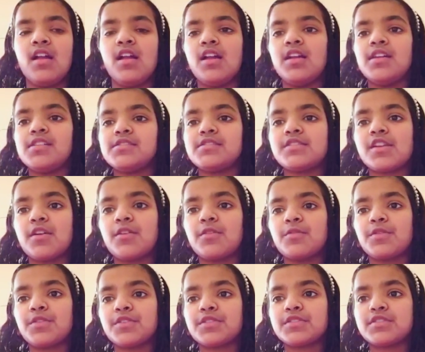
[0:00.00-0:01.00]
So
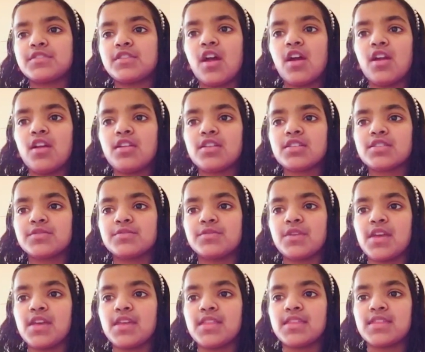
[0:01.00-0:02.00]
we'll start
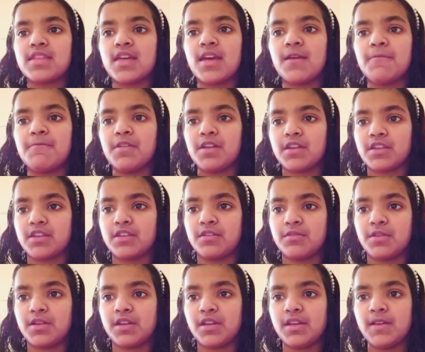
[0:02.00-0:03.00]
with
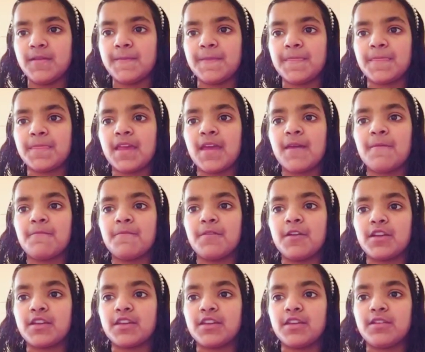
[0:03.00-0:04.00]
Mercury
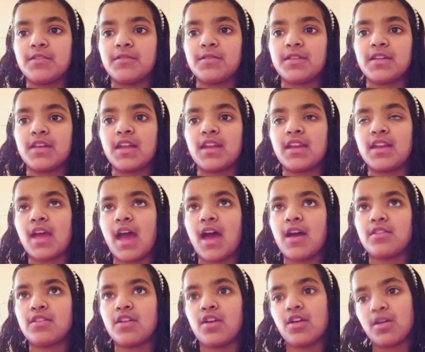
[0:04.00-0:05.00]
and how
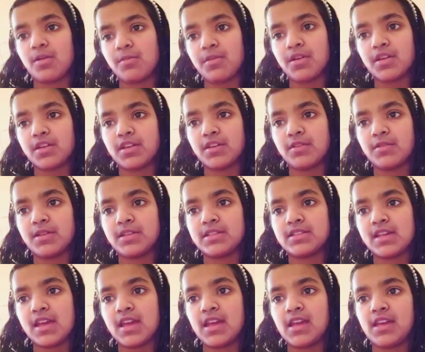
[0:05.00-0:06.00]
long Mercury
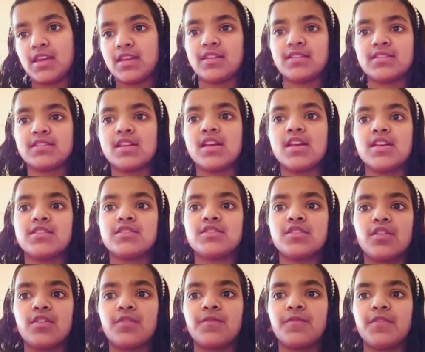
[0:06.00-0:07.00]
takes.
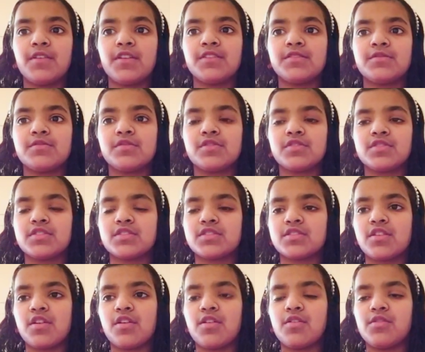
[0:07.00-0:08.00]
So first we'll just
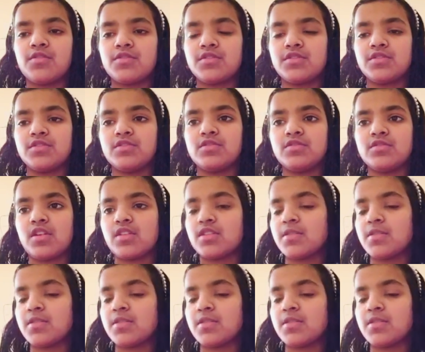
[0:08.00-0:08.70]
go to all the